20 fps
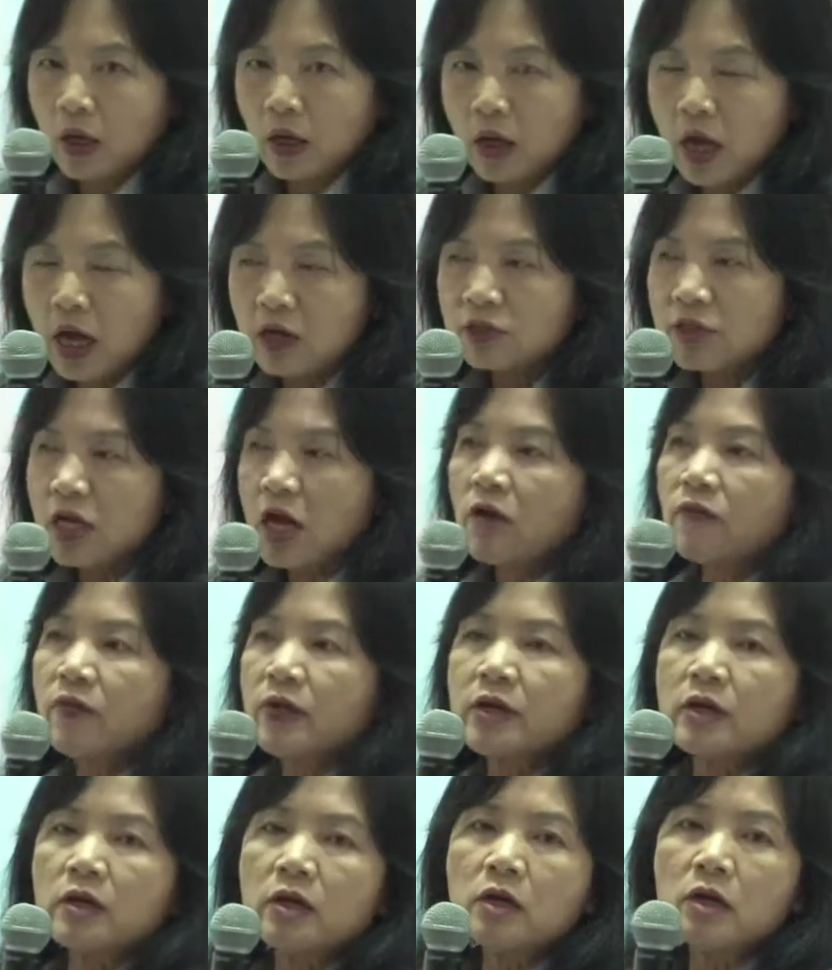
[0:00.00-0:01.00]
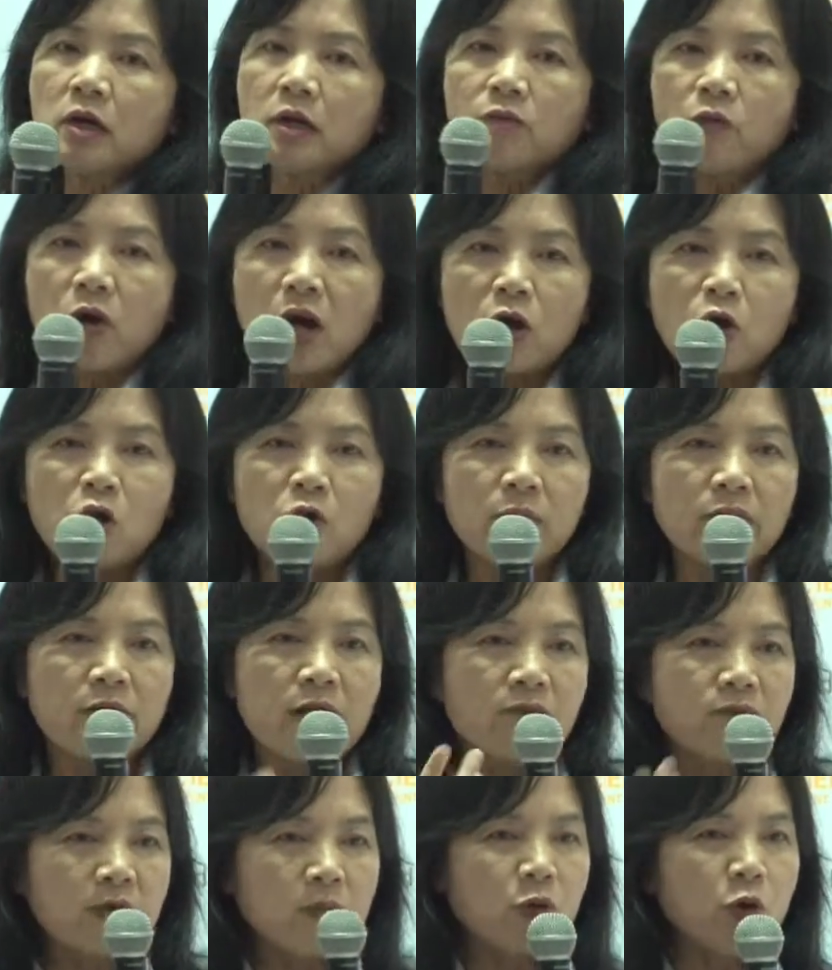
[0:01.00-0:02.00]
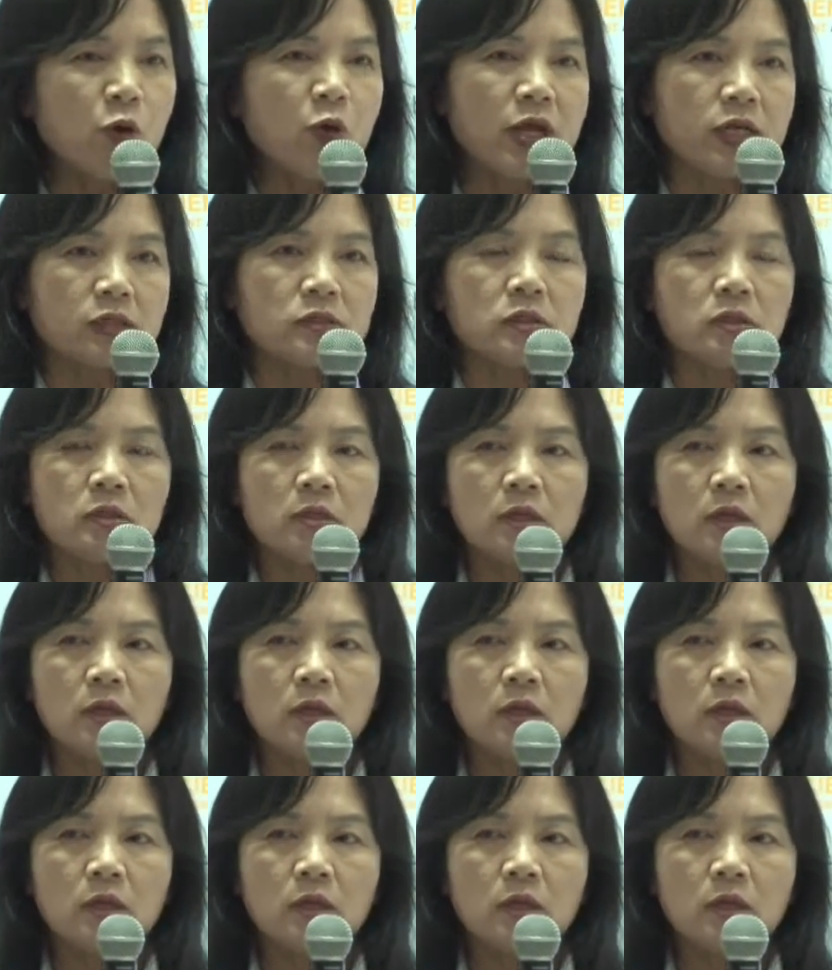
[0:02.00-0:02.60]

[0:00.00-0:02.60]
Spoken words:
South Africa, wine could come from US.